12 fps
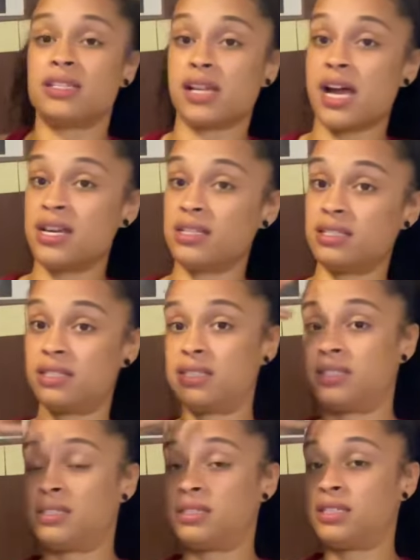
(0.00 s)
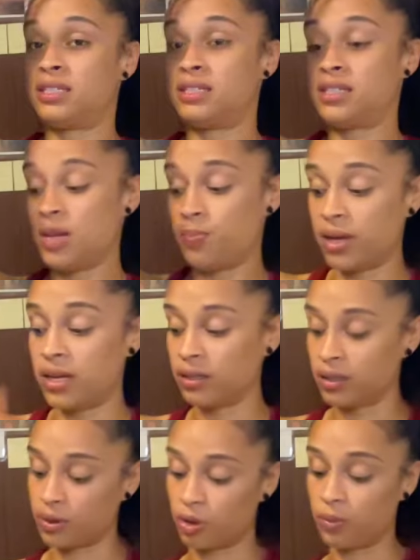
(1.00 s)
to kind of steep in a
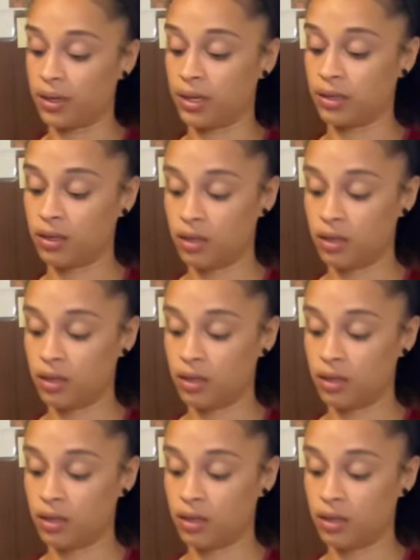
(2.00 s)
little bit.